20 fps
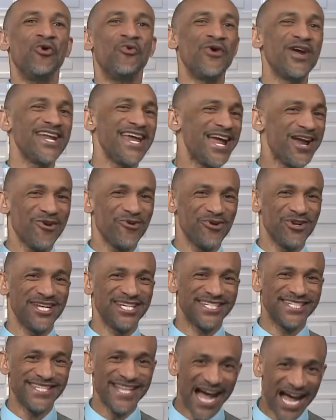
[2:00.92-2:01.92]
When Aaron
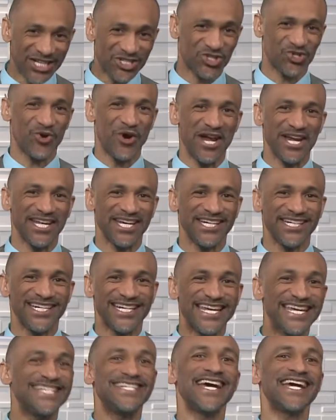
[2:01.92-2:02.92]
is not training,
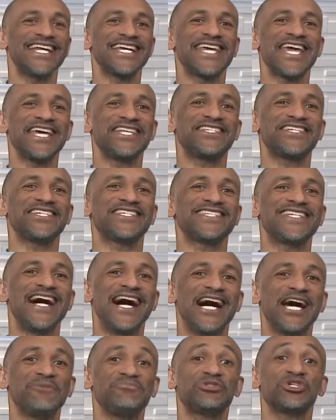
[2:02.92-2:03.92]
he dedicates his
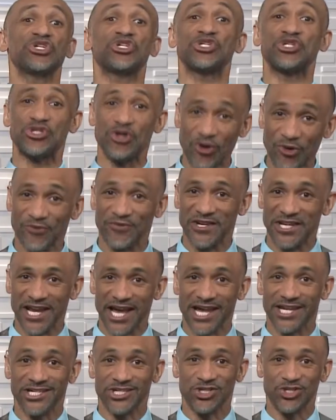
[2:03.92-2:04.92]
time to serving
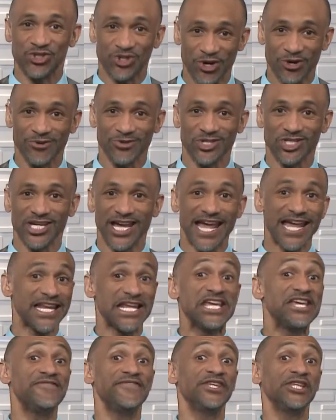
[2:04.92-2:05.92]
at his church and
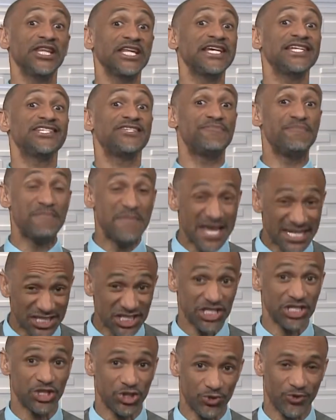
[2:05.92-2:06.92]
even leads
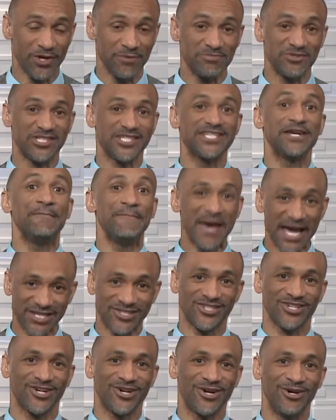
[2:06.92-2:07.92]
mission trips to
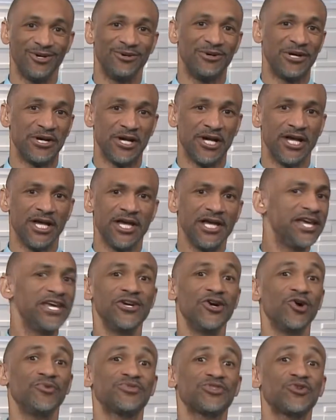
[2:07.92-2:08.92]
Mexico. He
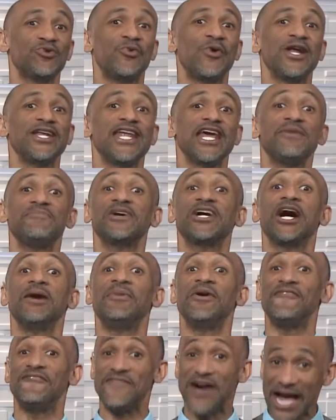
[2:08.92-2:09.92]
hopes to one day become
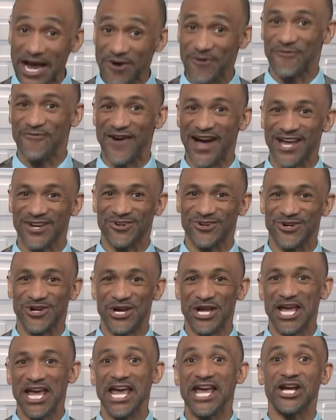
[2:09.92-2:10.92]
a firefighter
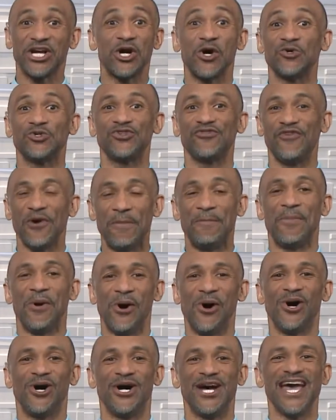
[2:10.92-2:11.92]
and coach
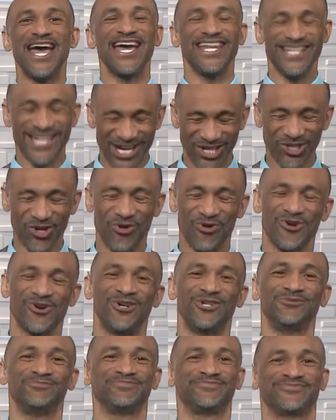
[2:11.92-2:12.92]
football at Del
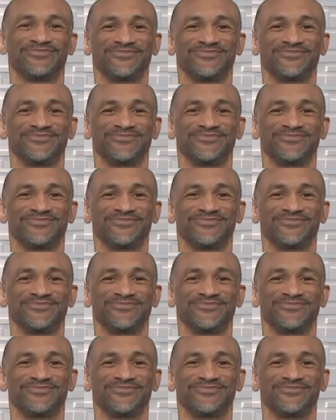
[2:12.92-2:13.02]
Oro.